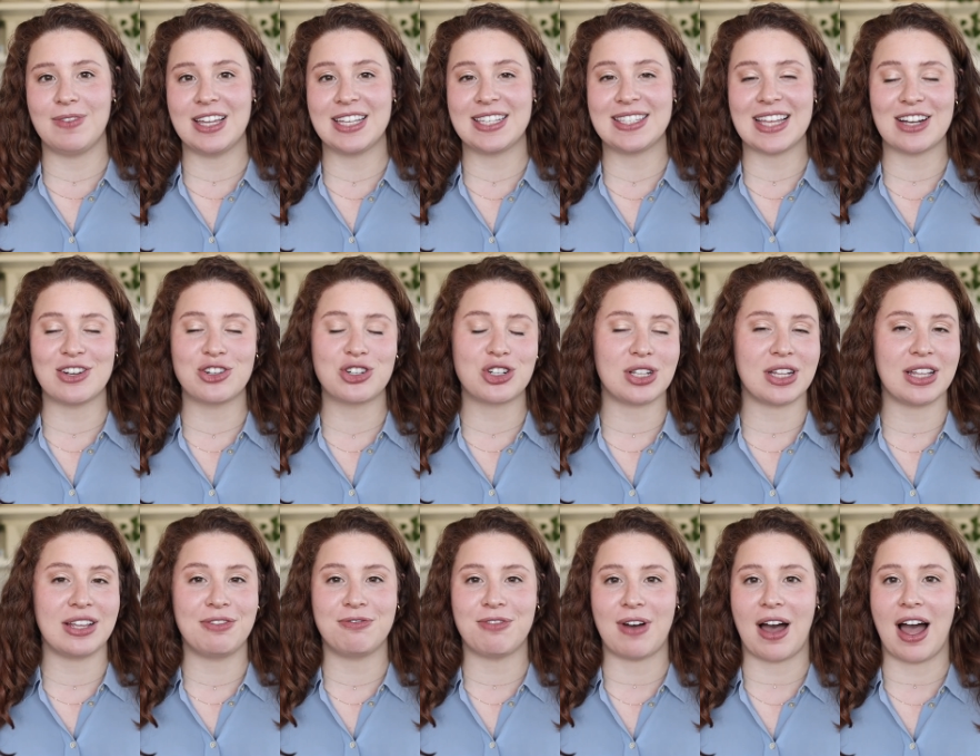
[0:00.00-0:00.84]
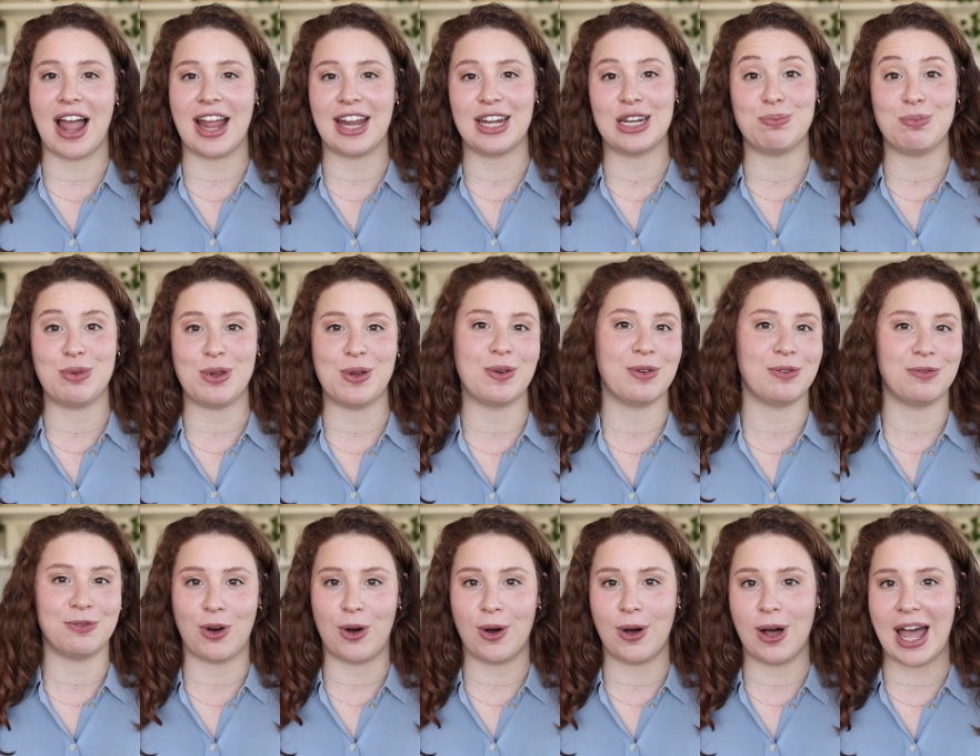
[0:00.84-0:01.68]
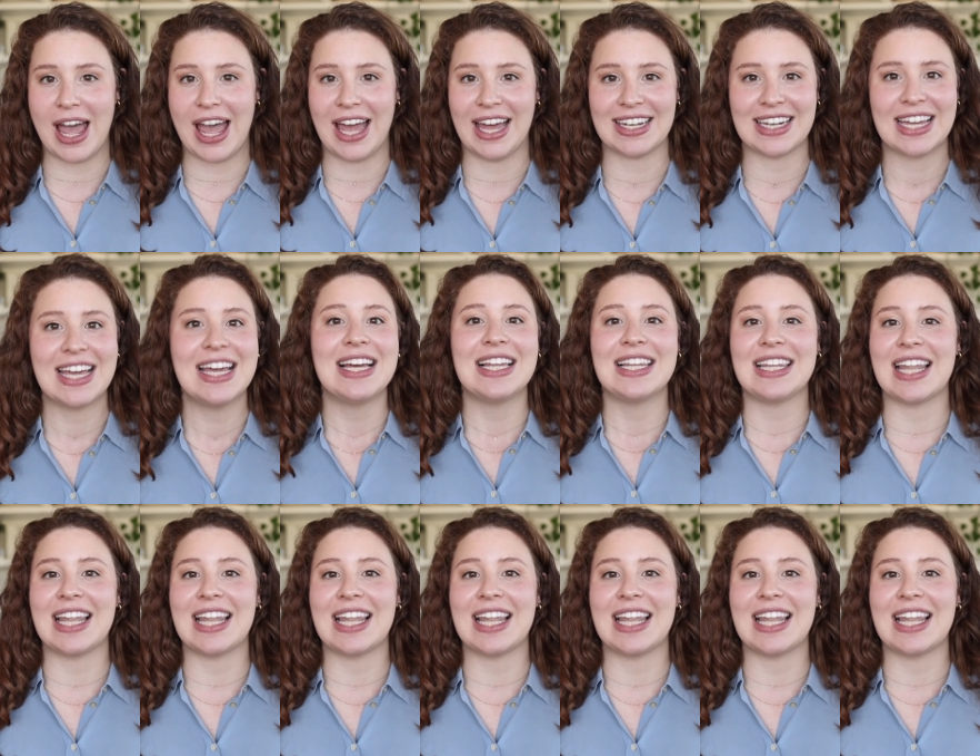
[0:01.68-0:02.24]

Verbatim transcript: essentially find beautiful and